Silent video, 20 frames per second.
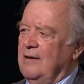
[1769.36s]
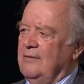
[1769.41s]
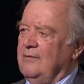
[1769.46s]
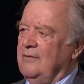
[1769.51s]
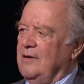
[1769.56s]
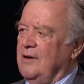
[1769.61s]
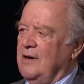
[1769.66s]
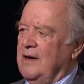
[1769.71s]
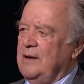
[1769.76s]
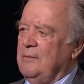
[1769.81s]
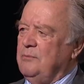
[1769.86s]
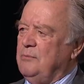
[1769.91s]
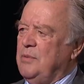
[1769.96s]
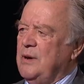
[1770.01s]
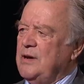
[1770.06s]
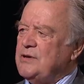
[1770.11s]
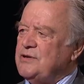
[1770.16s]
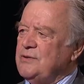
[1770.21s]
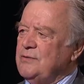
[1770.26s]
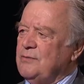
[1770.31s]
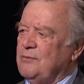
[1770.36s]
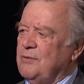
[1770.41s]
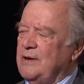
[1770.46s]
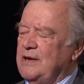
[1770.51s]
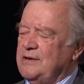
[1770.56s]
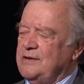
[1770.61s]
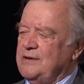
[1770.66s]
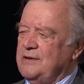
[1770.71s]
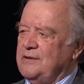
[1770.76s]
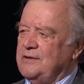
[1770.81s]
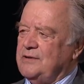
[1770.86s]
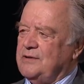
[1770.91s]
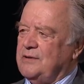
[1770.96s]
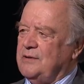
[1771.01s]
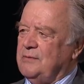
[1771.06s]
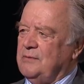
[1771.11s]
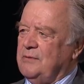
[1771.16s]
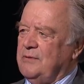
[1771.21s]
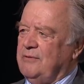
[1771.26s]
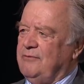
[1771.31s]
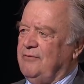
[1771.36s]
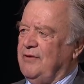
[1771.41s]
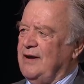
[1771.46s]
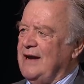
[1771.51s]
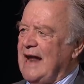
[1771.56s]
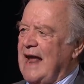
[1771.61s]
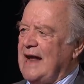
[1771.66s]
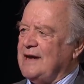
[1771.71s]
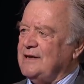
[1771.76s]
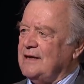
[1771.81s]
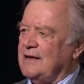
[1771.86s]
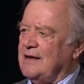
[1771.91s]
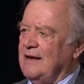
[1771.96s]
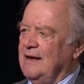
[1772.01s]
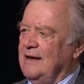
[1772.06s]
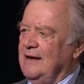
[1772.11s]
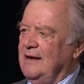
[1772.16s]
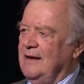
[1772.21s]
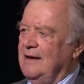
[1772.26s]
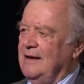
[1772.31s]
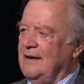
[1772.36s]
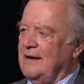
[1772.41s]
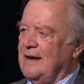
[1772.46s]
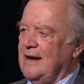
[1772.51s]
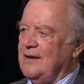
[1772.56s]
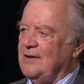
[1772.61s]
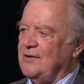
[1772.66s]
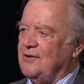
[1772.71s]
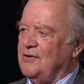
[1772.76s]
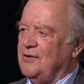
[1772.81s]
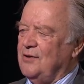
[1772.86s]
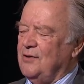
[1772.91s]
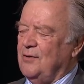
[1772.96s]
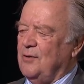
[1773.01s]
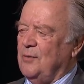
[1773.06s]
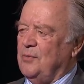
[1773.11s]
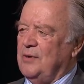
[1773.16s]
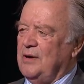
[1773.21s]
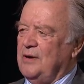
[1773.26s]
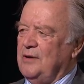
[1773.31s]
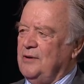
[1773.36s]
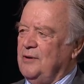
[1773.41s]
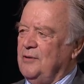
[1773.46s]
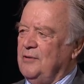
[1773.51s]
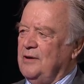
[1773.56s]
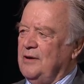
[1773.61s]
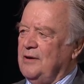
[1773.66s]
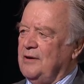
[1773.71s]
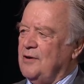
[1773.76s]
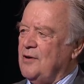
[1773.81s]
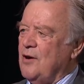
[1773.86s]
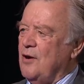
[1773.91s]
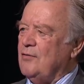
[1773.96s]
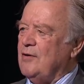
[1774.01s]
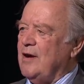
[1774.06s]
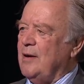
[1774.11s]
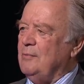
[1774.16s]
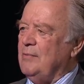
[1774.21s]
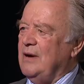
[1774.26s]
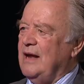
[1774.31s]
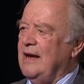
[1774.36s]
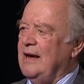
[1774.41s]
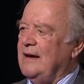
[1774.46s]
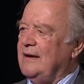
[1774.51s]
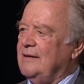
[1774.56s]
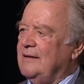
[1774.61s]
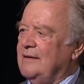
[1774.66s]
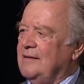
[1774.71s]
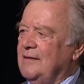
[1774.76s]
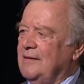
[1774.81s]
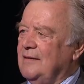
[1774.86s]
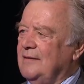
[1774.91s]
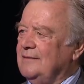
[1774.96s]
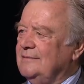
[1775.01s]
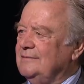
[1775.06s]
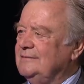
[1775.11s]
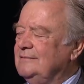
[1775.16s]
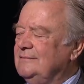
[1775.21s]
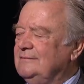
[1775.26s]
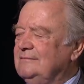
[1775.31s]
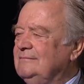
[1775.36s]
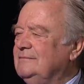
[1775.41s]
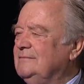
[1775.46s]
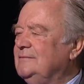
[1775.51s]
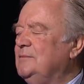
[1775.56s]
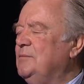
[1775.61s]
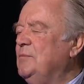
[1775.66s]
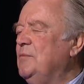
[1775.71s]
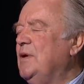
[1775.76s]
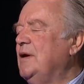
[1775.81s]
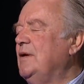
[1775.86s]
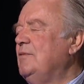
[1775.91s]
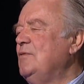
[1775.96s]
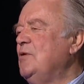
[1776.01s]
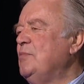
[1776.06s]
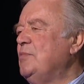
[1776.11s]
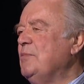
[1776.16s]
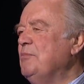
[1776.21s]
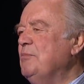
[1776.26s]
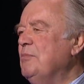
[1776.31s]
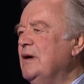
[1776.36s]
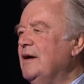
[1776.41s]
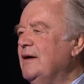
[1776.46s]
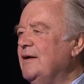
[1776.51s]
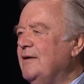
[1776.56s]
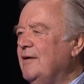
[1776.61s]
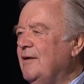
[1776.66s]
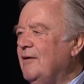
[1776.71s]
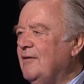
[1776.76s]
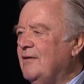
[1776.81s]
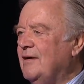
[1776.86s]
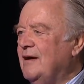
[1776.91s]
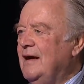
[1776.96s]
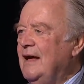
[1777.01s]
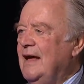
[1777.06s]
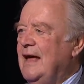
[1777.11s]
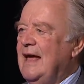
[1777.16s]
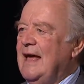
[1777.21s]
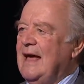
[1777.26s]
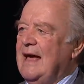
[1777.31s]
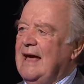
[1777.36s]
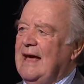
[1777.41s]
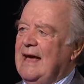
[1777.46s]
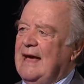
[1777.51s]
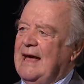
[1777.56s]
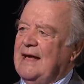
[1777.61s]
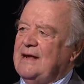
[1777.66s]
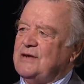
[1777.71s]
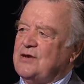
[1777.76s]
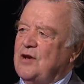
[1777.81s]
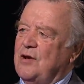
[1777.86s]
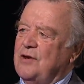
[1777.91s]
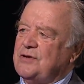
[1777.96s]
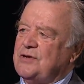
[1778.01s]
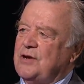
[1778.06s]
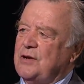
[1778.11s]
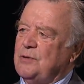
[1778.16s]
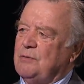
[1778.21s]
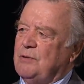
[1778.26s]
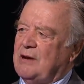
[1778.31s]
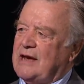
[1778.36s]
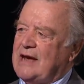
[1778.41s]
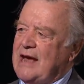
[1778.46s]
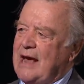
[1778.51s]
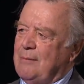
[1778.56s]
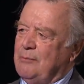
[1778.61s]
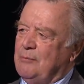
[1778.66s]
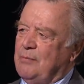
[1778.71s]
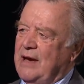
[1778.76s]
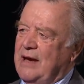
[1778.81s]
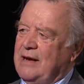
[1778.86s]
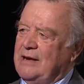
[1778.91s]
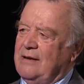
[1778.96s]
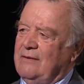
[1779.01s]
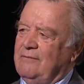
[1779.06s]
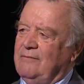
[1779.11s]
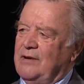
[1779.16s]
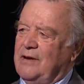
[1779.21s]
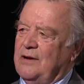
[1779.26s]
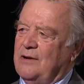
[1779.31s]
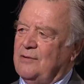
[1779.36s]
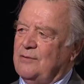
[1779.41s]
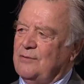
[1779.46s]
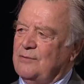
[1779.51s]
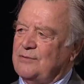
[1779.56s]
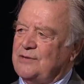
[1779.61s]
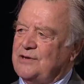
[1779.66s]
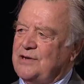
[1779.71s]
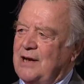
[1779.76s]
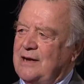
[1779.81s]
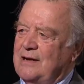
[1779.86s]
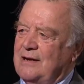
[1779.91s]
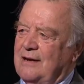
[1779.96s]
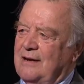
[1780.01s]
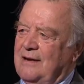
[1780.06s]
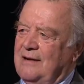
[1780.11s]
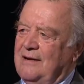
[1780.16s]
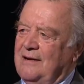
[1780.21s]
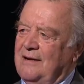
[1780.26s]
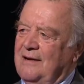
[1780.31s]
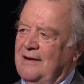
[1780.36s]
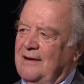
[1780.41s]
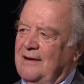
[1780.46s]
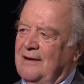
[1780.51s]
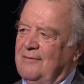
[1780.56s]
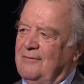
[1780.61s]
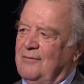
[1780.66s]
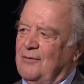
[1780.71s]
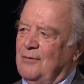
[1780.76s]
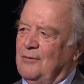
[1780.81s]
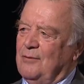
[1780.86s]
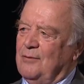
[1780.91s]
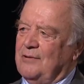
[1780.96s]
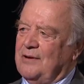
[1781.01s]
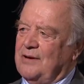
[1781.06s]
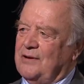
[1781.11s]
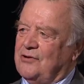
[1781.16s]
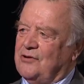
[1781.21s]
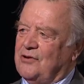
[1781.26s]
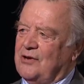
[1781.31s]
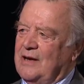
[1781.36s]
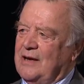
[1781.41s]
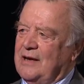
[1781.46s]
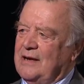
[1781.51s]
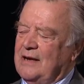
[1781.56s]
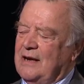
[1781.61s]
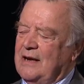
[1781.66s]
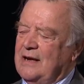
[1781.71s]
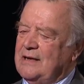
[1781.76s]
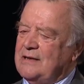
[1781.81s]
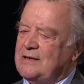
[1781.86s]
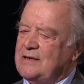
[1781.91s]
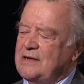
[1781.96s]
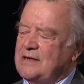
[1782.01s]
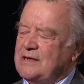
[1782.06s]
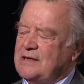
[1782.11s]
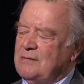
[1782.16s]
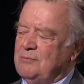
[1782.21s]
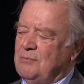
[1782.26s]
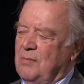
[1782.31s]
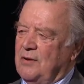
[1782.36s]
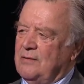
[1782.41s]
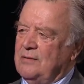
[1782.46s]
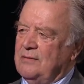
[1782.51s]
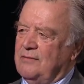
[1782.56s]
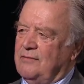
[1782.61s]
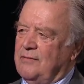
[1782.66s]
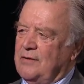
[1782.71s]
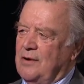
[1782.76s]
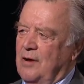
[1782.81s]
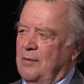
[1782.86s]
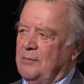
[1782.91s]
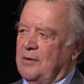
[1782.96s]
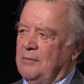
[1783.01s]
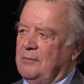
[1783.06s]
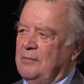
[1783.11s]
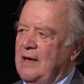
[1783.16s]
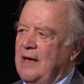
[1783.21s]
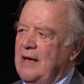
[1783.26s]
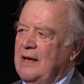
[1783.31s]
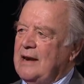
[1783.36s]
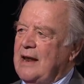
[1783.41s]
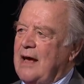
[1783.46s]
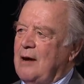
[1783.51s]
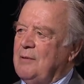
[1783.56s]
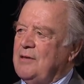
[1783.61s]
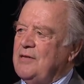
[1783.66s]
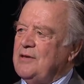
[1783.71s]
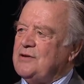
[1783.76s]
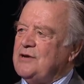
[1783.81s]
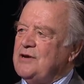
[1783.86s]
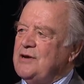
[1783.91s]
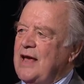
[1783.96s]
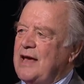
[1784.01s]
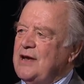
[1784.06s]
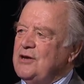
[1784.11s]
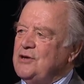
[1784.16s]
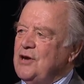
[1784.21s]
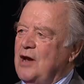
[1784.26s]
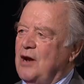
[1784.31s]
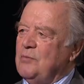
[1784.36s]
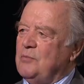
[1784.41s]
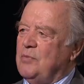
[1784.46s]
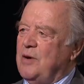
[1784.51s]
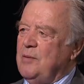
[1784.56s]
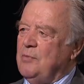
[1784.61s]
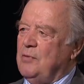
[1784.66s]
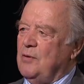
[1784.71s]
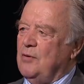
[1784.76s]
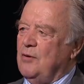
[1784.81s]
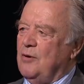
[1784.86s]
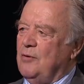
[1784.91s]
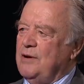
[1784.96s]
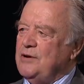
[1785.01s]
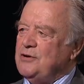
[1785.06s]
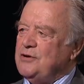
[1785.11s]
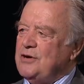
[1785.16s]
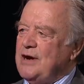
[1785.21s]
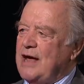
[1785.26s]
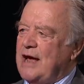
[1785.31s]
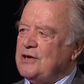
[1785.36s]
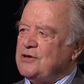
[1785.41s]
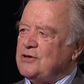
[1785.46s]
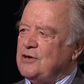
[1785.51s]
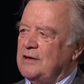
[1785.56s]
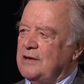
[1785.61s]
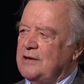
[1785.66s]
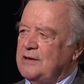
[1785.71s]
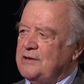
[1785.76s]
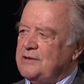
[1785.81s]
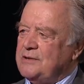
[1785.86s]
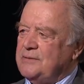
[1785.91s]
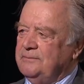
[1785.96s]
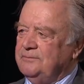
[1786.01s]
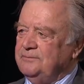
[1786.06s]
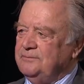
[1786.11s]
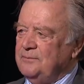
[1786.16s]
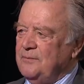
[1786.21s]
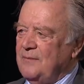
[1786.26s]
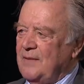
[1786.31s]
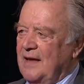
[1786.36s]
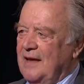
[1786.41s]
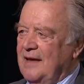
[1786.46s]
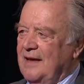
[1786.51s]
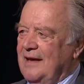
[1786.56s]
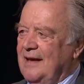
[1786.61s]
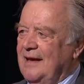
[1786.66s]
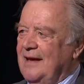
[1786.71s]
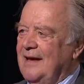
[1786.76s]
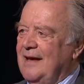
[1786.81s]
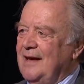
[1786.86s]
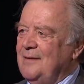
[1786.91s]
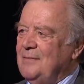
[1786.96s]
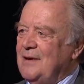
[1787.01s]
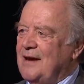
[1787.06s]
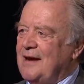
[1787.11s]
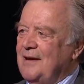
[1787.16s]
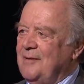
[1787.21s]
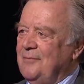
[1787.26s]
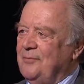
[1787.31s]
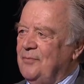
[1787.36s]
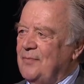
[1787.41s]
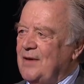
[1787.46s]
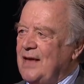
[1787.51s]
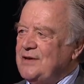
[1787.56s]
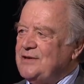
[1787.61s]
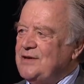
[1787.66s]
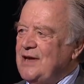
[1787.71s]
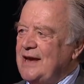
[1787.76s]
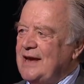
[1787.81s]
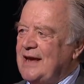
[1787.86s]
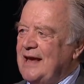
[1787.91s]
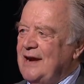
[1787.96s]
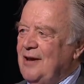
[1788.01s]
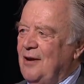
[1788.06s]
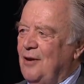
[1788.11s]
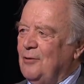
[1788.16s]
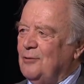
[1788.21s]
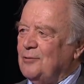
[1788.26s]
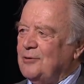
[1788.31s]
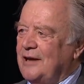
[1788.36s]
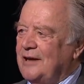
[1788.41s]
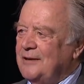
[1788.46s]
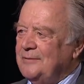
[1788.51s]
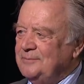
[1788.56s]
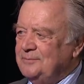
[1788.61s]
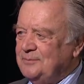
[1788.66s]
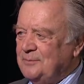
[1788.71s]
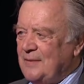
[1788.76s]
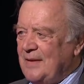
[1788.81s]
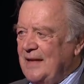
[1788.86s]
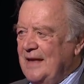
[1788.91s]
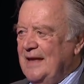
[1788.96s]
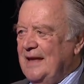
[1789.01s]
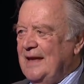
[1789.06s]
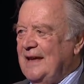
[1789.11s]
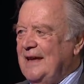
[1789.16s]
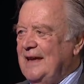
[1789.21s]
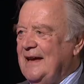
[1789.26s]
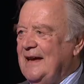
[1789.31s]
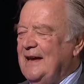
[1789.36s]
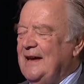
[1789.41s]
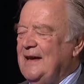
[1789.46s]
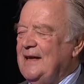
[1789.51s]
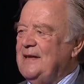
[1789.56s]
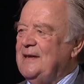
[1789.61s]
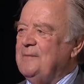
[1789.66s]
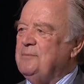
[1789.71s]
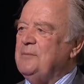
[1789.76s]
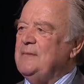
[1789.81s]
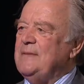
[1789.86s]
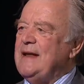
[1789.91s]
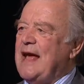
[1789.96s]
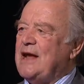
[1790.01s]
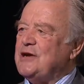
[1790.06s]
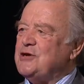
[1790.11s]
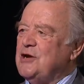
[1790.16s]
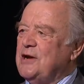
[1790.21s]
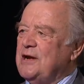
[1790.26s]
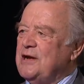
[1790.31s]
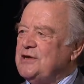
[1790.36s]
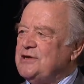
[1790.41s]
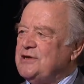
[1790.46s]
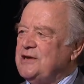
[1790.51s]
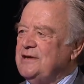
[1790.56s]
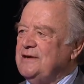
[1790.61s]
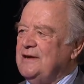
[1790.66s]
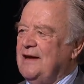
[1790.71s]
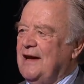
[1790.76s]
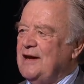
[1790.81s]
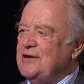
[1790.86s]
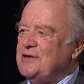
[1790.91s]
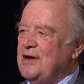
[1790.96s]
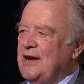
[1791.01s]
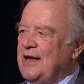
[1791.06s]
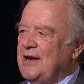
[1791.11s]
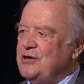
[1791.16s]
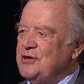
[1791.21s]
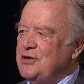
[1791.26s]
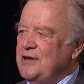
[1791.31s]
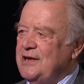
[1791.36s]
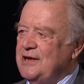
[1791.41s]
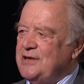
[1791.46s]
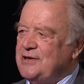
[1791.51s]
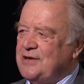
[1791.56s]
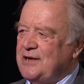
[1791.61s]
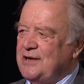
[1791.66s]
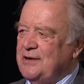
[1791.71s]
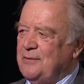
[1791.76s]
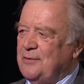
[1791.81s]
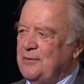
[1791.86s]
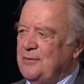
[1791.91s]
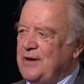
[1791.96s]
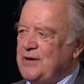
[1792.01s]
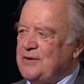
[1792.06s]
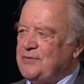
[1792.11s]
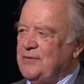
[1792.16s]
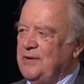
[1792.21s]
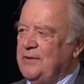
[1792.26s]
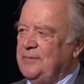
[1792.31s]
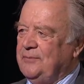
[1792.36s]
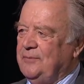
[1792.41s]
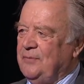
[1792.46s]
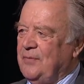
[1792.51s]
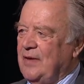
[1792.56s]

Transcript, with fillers: for personal reasons, were fanatically against the European Union, Conrad Black and uh, Rupert Murdoch, uh, and so on. So there were campaigning vehicles suddenly for all this. And it's, it's a modern phenomenon. Now, whether today's young people who are internationalists uh, become, as they get older, uh, nationalist and isolationist and all the rest of it,